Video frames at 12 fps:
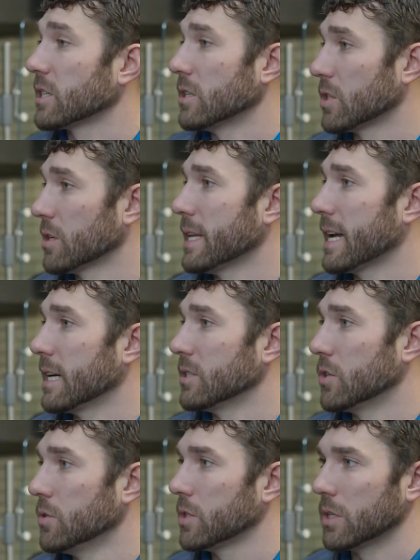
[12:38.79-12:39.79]
going to turn that on
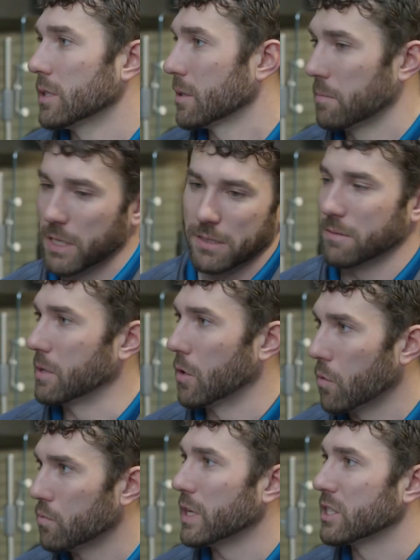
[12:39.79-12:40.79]
too. So because you
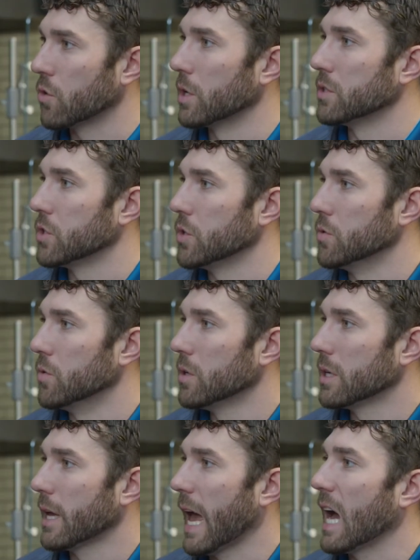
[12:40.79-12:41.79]
know it's going to
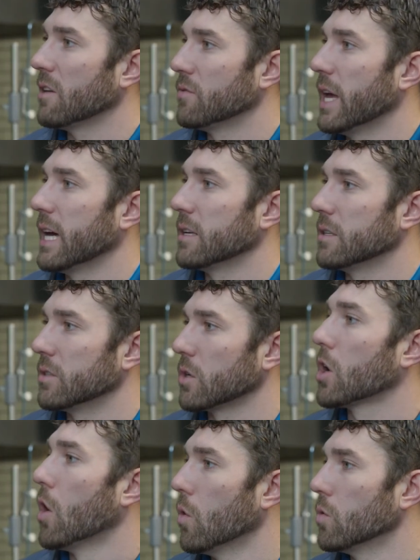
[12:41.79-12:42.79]
have the
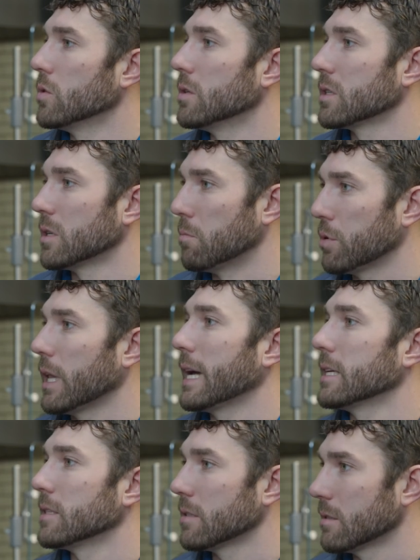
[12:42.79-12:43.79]
code
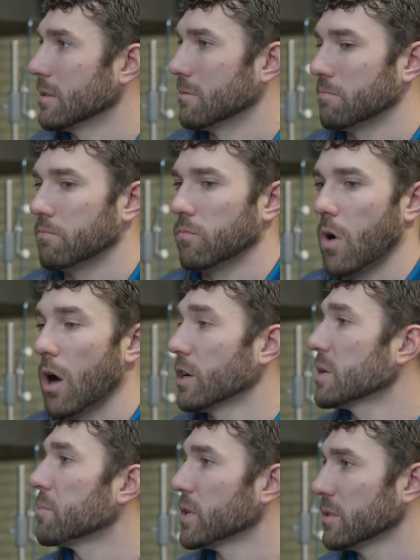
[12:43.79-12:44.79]
compliance, you know,
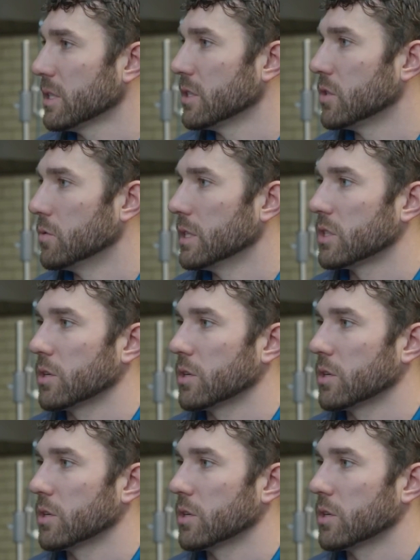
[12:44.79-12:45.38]
already built into it.